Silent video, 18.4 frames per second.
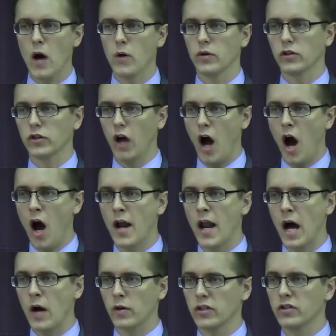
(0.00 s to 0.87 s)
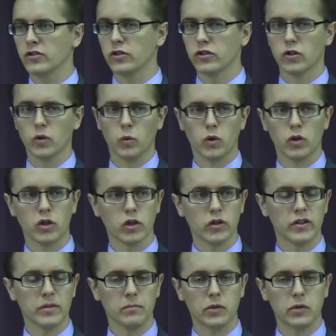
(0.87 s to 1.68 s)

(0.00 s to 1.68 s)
out, gone out into the world,